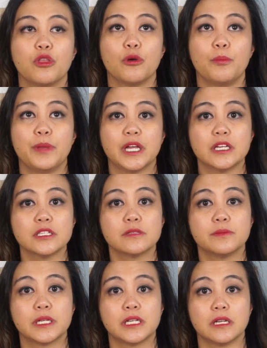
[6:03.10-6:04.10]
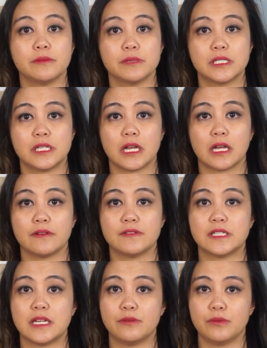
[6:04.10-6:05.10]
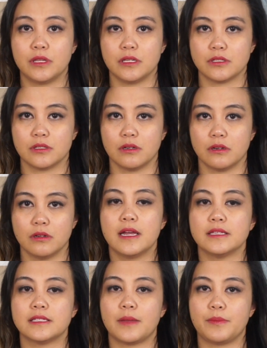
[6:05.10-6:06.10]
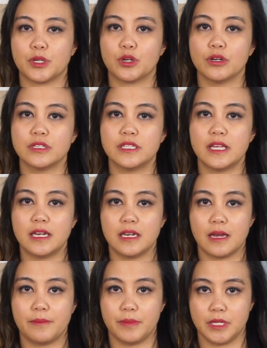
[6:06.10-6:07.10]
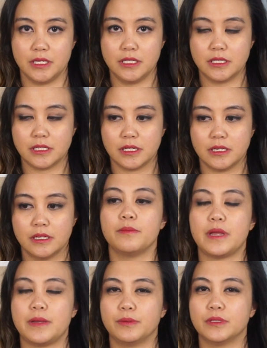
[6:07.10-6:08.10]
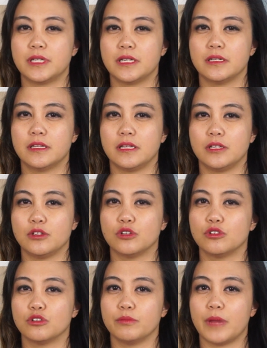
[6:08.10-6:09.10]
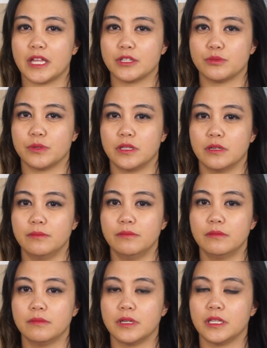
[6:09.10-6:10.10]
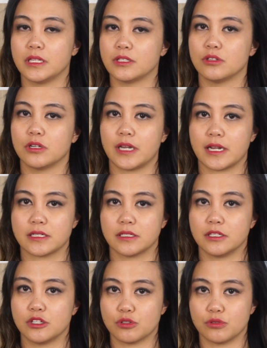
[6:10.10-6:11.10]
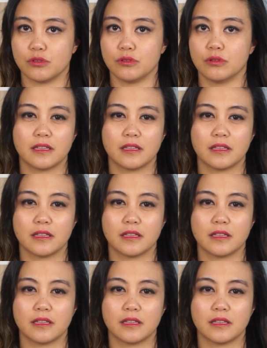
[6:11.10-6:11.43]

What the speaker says: The biggest beginner mistake I've seen with this though is that because they're numbers, people tend to think you can do maths with them, and that's not actually true.